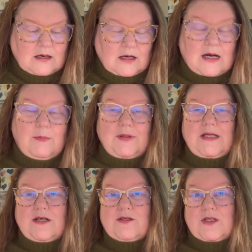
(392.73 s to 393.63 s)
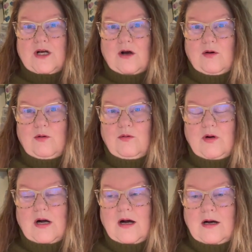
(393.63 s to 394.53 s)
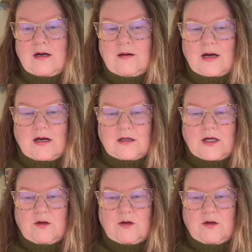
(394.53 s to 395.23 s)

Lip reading: couple of years ago, a